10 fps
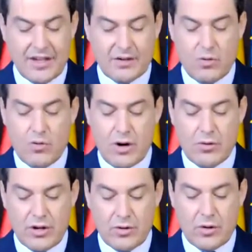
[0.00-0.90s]
The
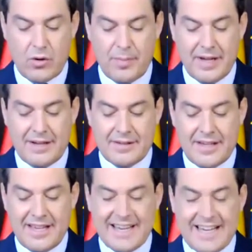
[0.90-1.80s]
Commission
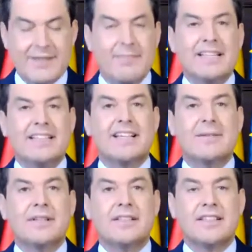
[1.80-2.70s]
has set the
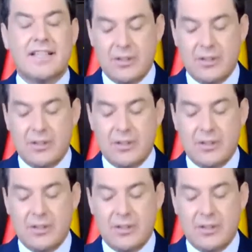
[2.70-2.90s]
goal